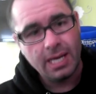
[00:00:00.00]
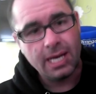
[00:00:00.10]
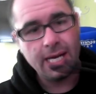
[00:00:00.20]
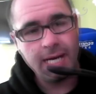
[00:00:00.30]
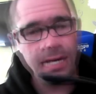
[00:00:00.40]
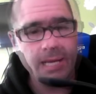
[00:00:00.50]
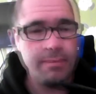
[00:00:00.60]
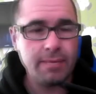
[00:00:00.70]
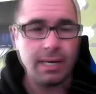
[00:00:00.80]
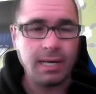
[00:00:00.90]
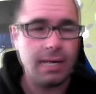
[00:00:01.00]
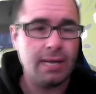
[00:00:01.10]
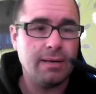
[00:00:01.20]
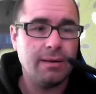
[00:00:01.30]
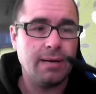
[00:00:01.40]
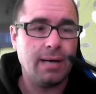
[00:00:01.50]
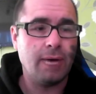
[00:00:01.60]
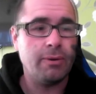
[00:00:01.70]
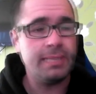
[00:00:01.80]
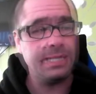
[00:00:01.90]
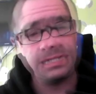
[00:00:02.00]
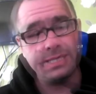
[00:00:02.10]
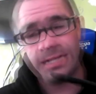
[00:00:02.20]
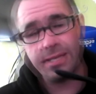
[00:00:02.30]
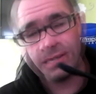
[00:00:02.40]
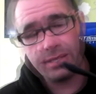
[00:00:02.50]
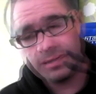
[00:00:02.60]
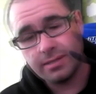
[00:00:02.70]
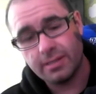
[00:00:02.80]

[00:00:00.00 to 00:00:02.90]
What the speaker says: I would basically say that